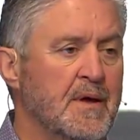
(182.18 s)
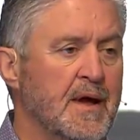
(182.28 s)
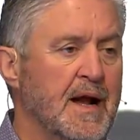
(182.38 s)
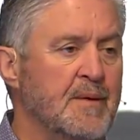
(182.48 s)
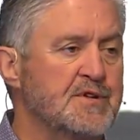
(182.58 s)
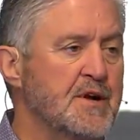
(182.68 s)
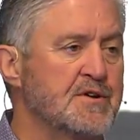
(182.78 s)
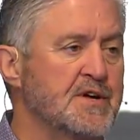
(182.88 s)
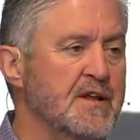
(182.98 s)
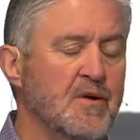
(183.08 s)
And I'm sitting there
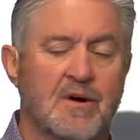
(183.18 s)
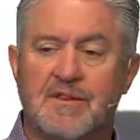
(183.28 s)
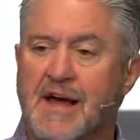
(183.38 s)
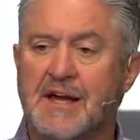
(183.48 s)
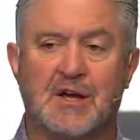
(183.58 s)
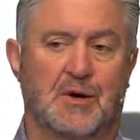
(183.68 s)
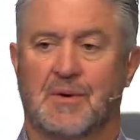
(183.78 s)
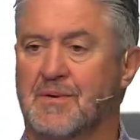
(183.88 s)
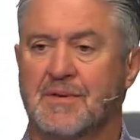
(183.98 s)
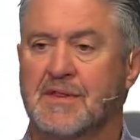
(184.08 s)
saying, Lord, thank you.
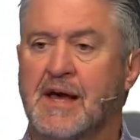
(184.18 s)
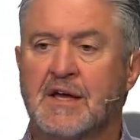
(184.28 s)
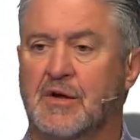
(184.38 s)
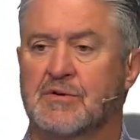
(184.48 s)
Thank you.